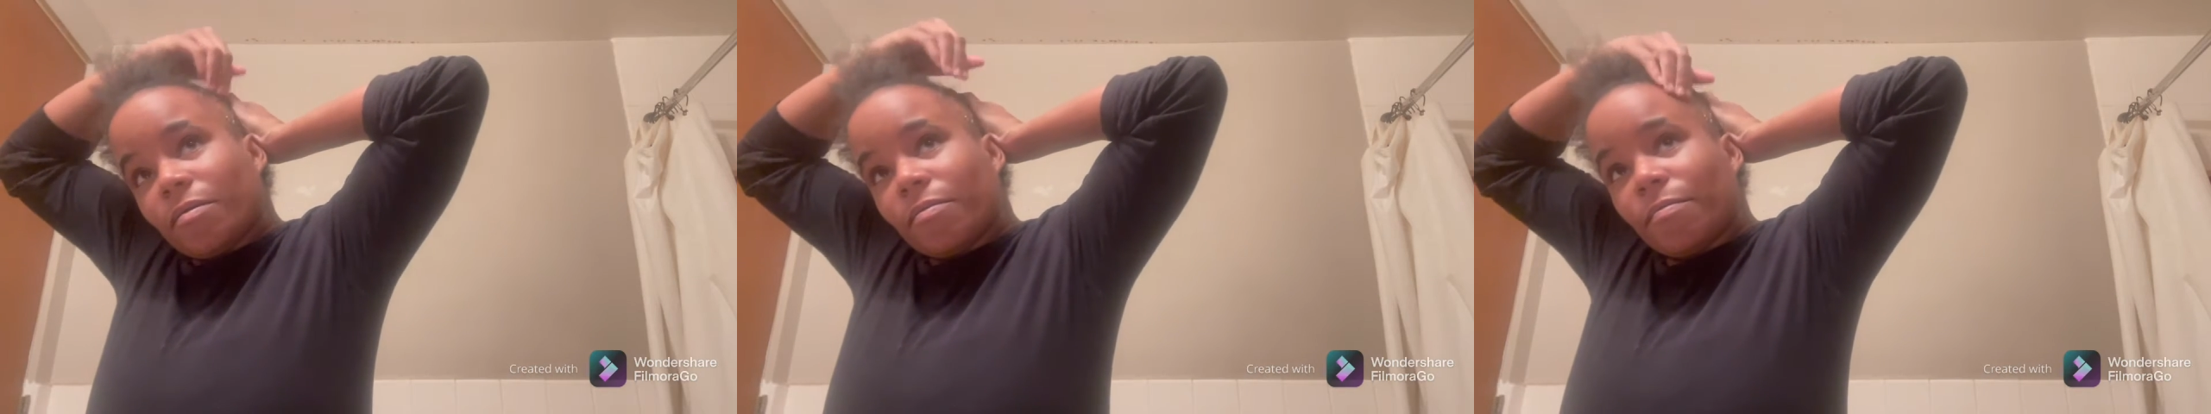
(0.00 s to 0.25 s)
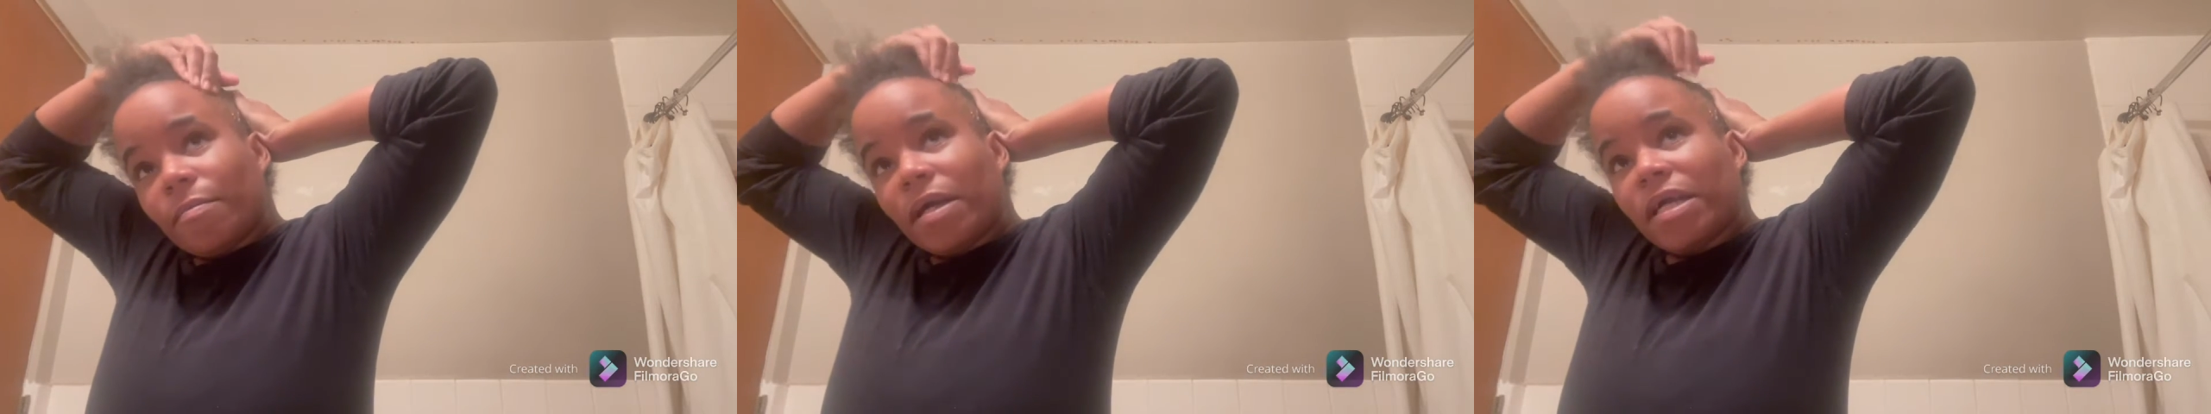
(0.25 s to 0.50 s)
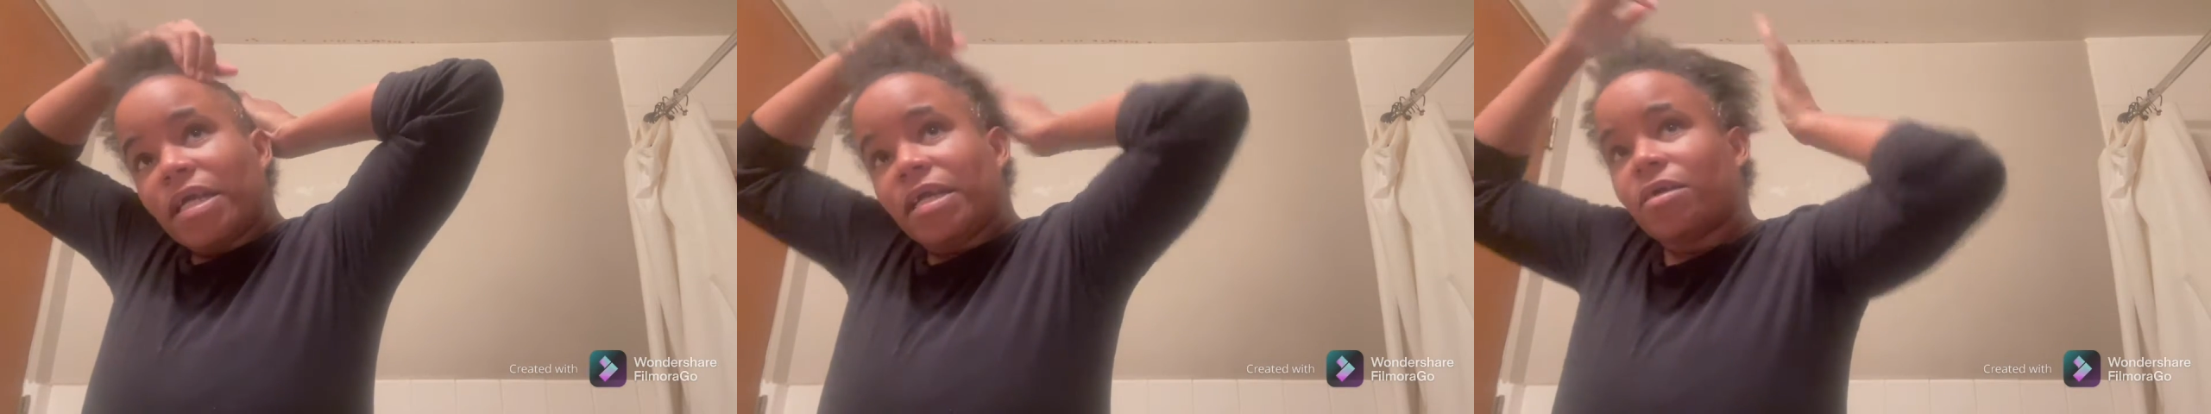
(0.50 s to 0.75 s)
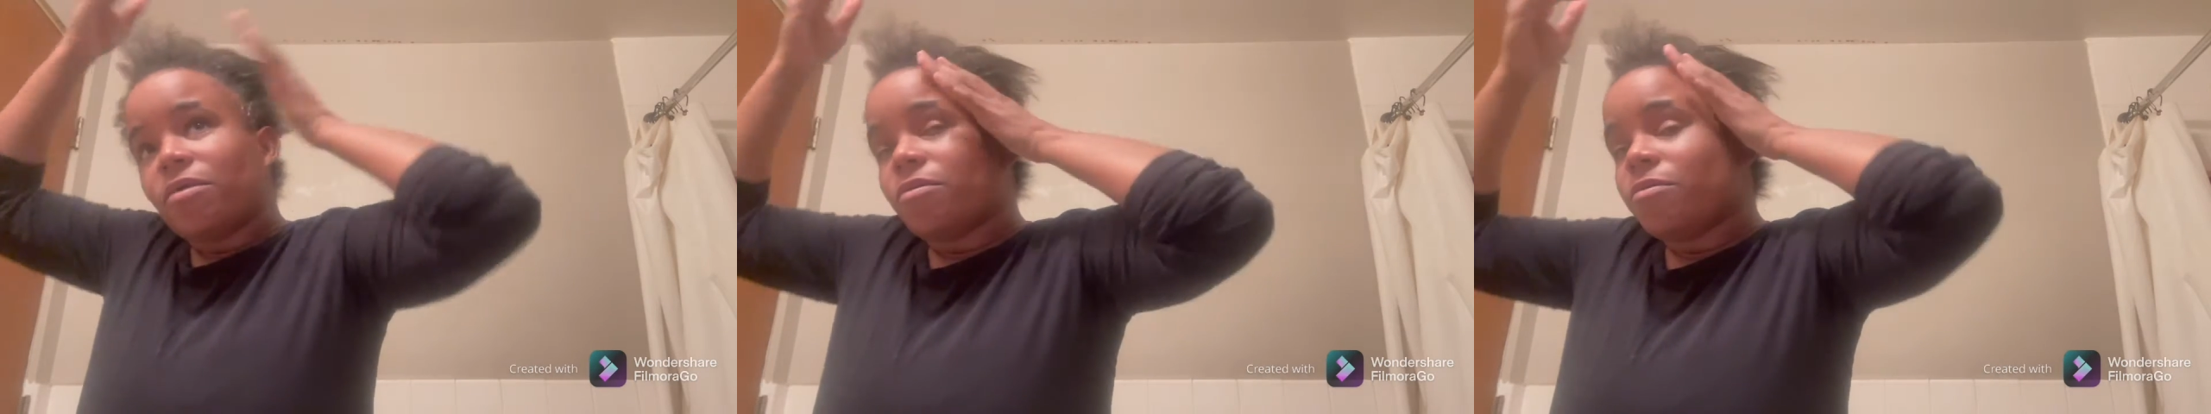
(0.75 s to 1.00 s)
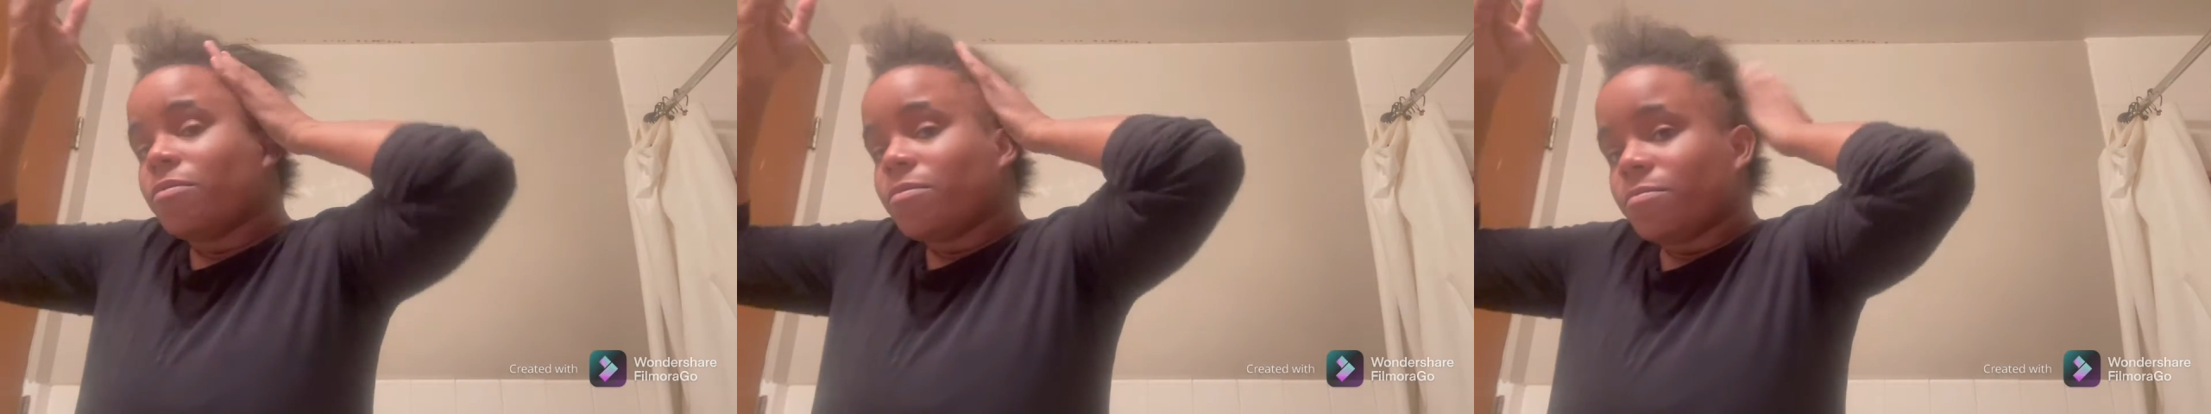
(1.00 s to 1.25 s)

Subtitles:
my hair